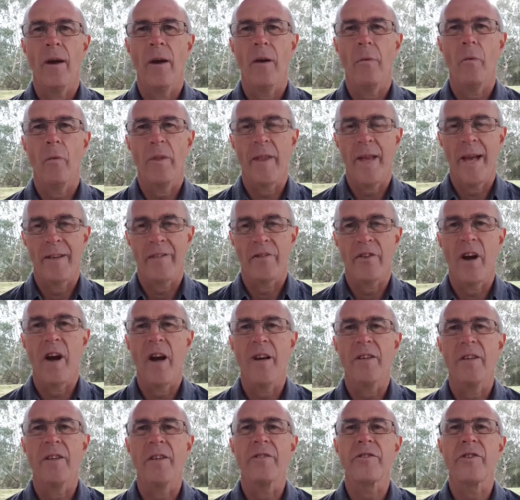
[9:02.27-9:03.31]
with
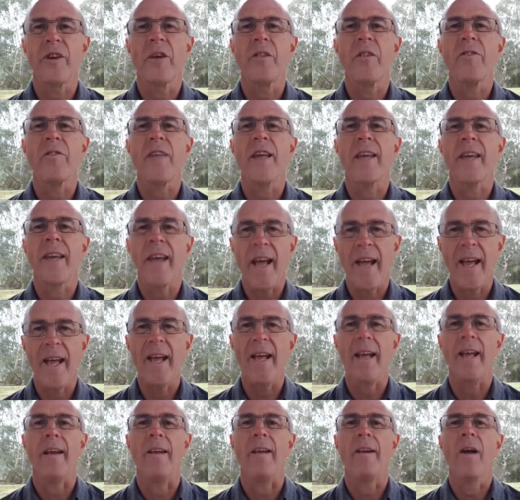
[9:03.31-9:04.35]
anxiety so that they
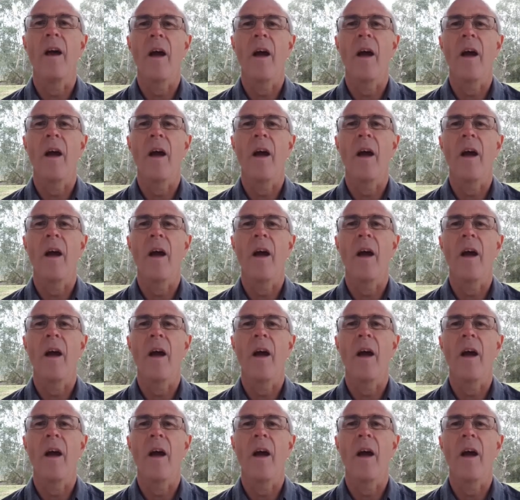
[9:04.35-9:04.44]
can